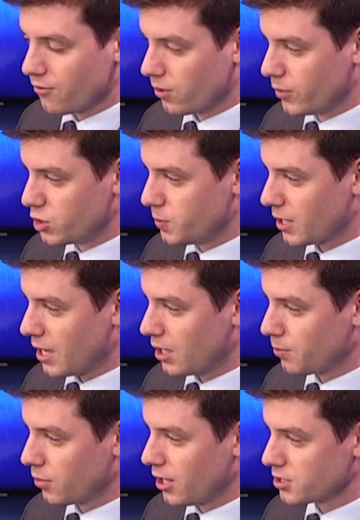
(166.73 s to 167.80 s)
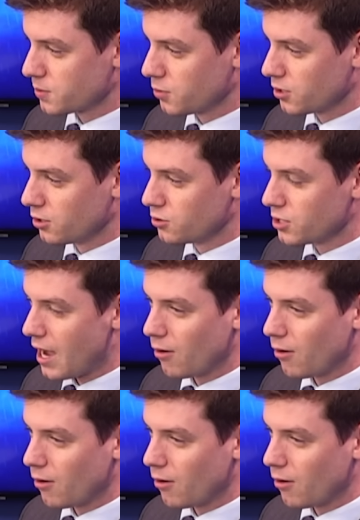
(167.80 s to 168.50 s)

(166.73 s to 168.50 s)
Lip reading: from the spaghetti plots, but those